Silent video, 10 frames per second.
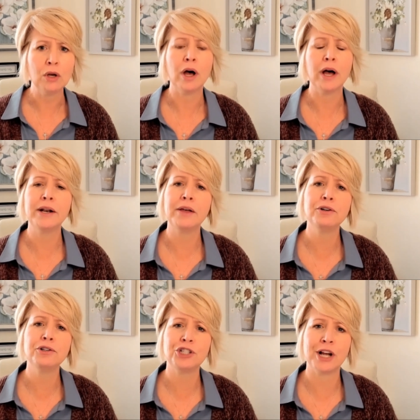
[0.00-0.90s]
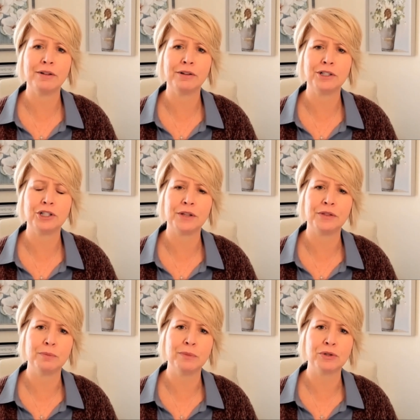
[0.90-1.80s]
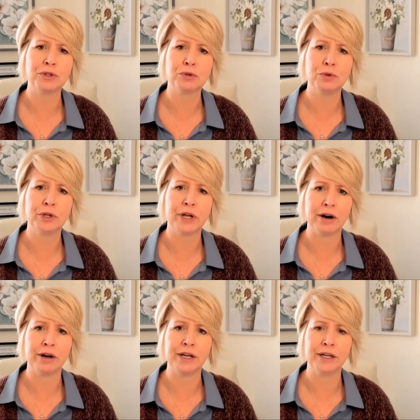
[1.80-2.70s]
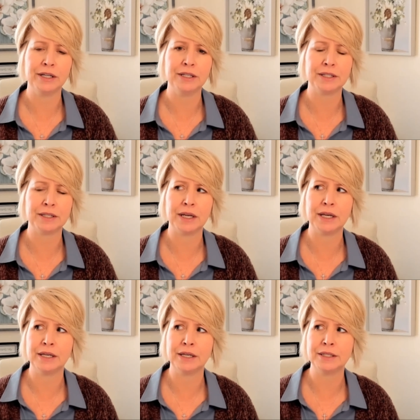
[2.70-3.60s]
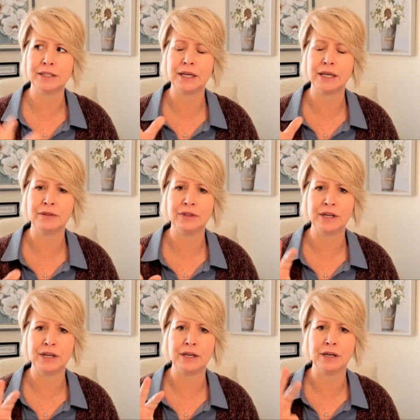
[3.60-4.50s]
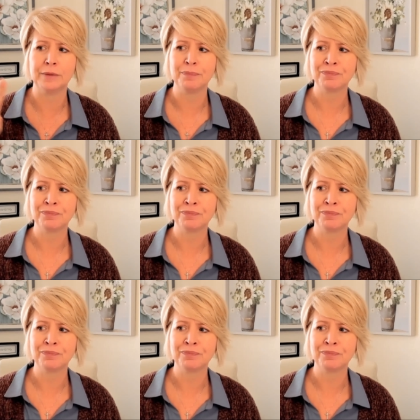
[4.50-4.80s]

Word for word: another challenge at the middle school area is is in the